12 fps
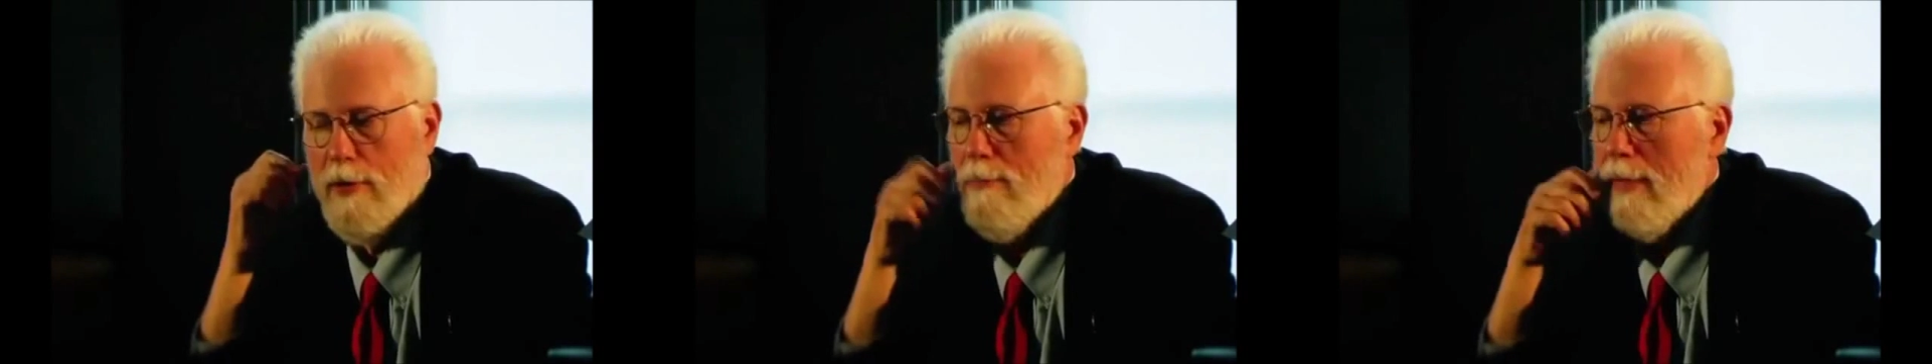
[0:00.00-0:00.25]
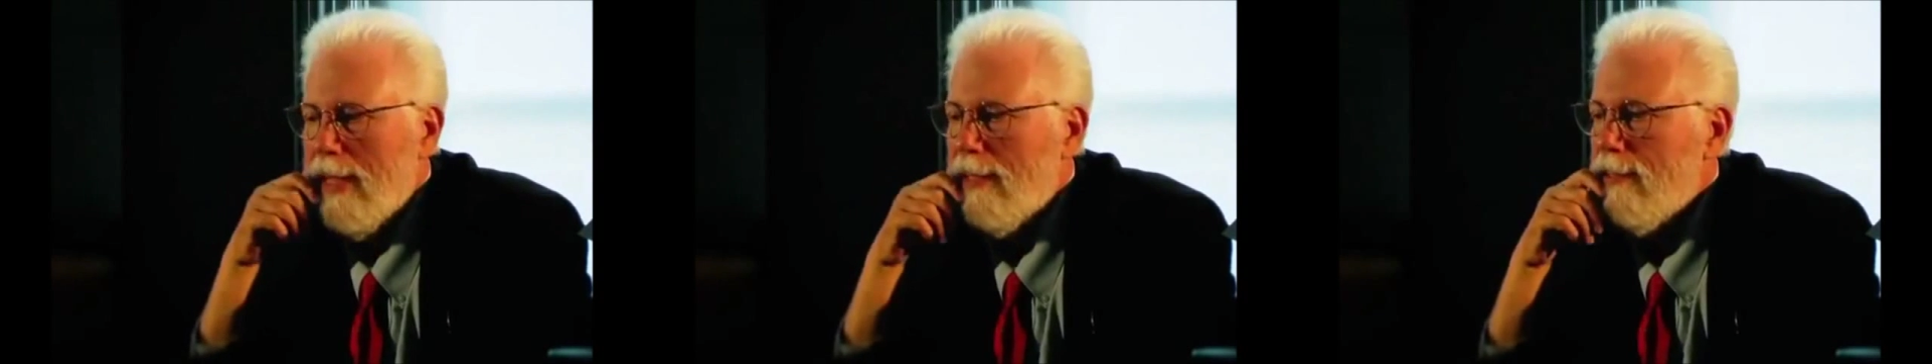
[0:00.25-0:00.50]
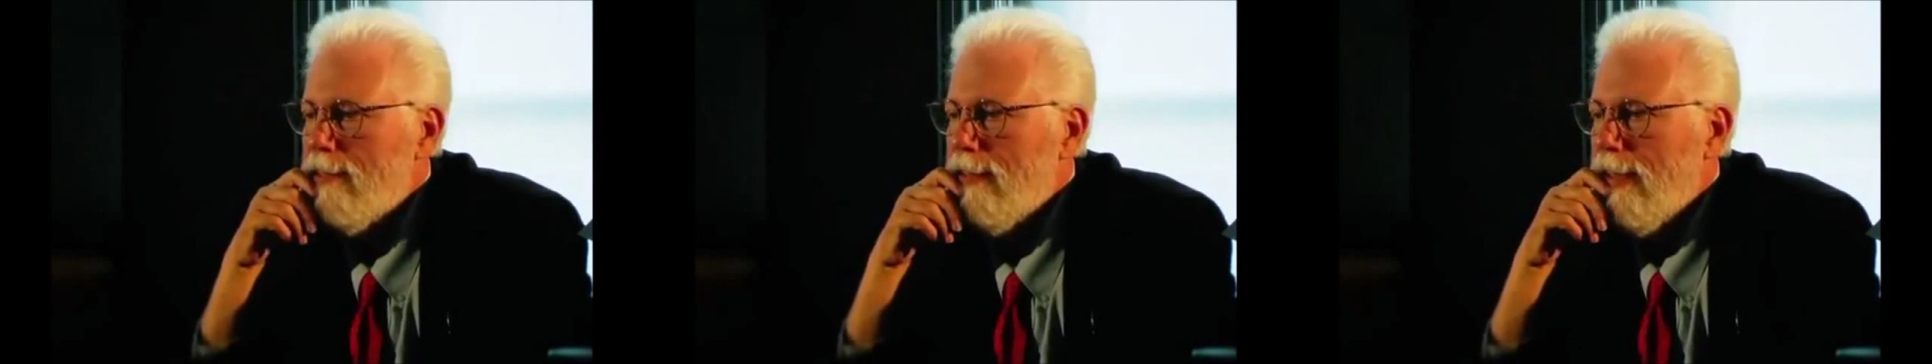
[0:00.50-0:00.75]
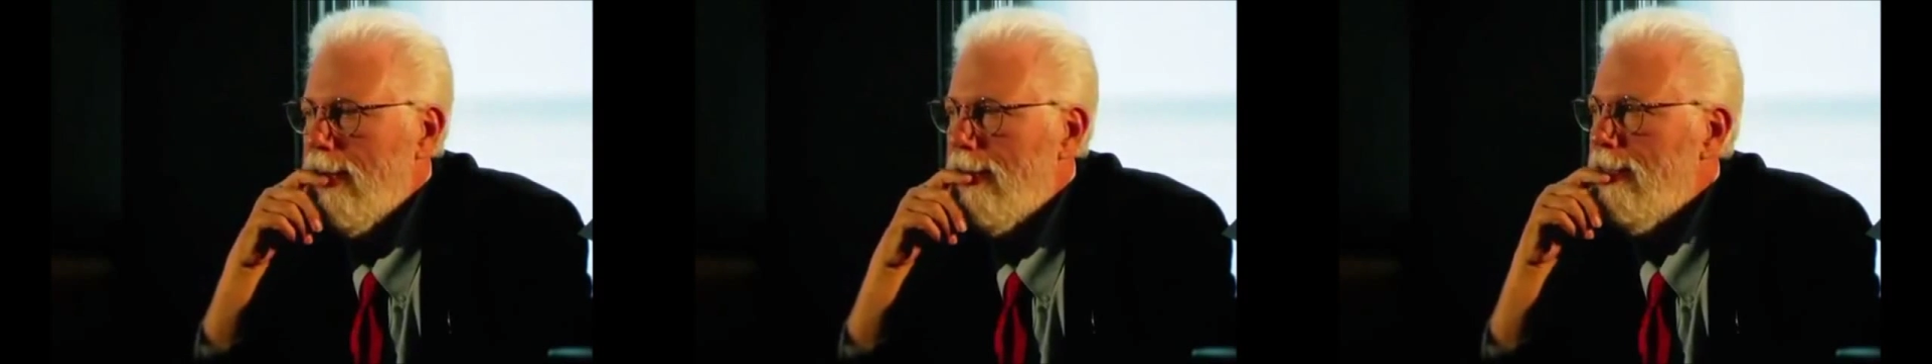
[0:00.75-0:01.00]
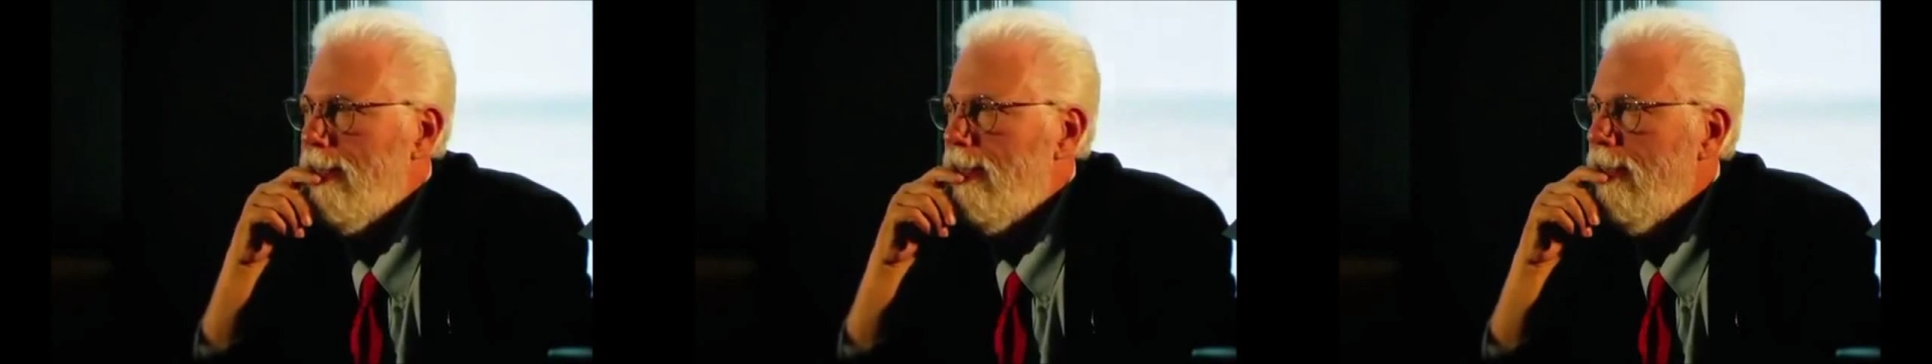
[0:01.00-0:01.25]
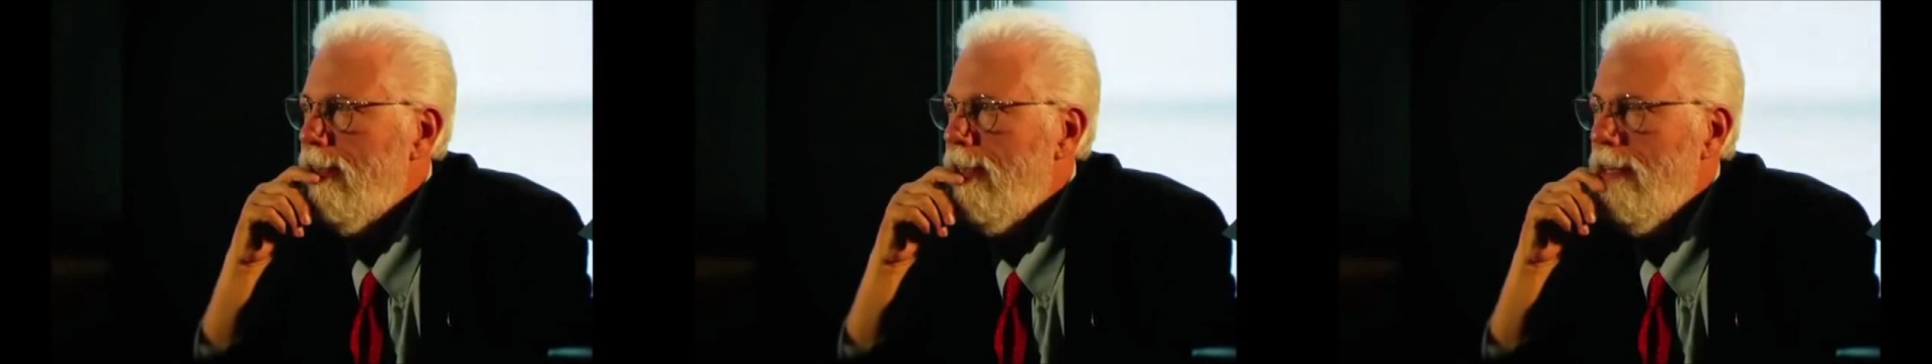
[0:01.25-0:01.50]
in Magus
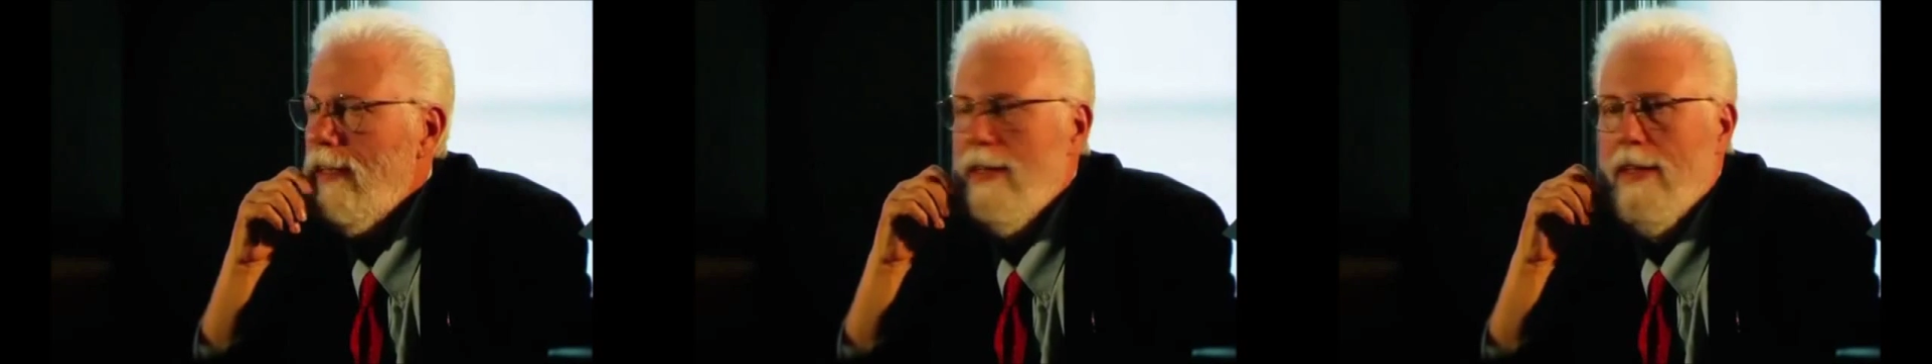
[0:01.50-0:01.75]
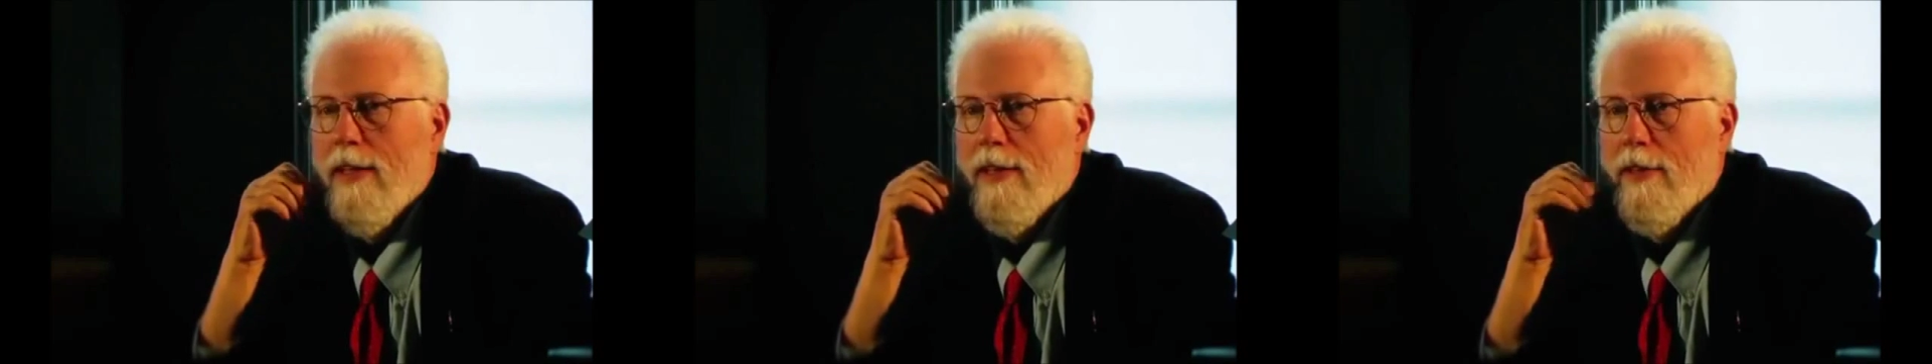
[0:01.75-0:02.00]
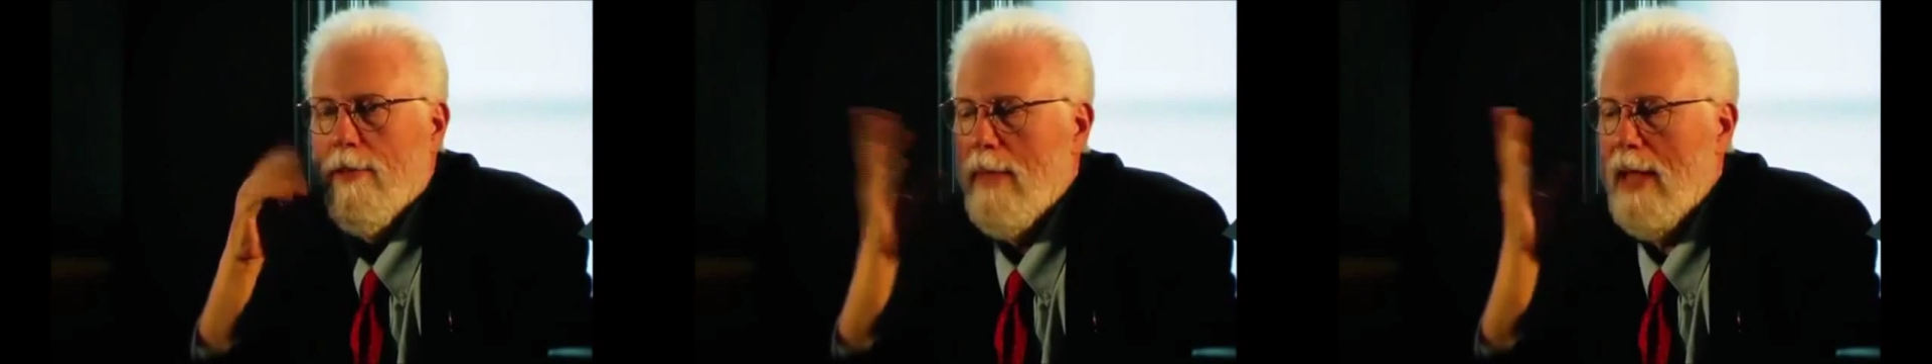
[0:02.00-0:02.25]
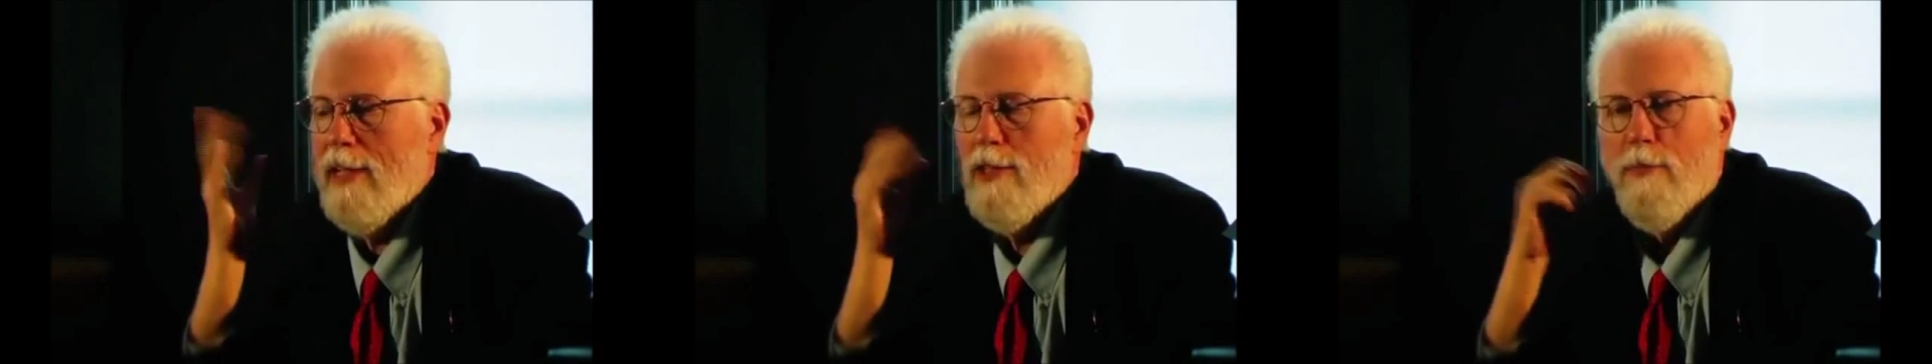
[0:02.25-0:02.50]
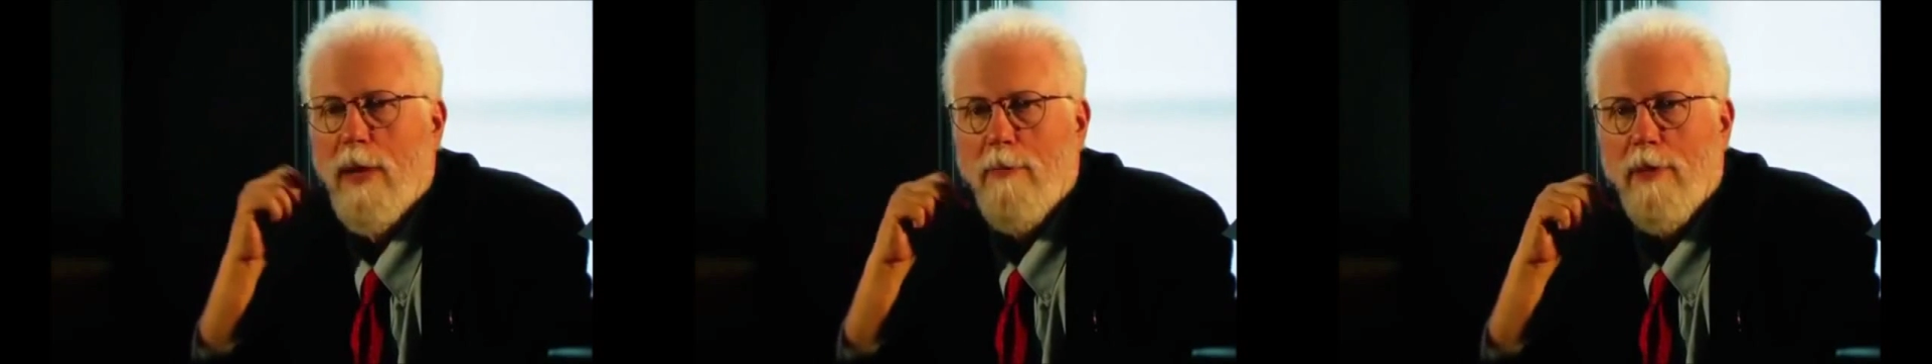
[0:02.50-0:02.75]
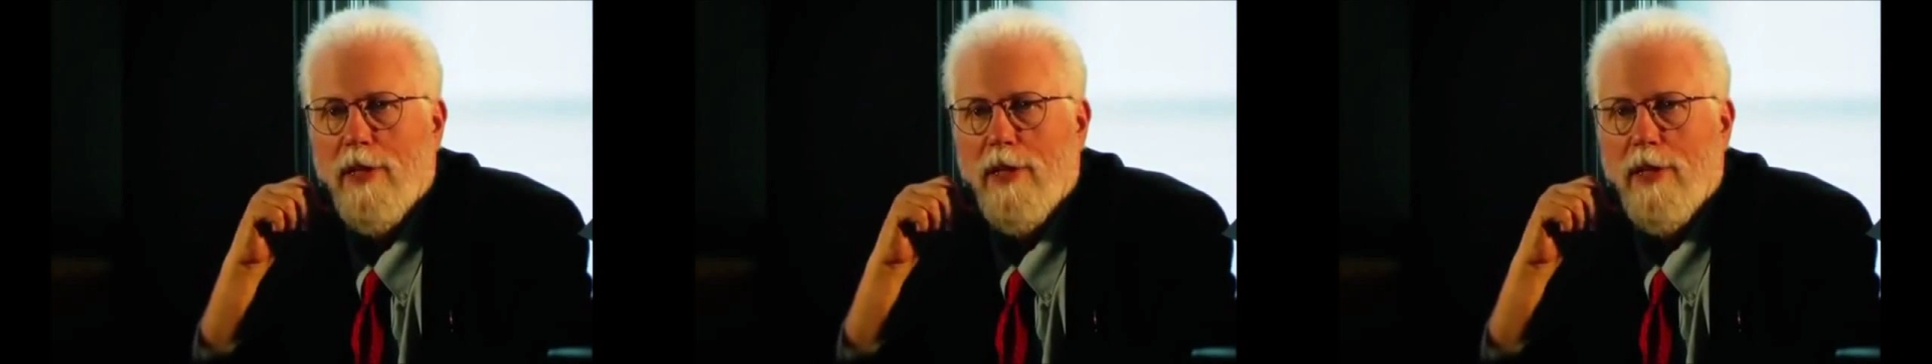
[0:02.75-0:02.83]
land, the Magus might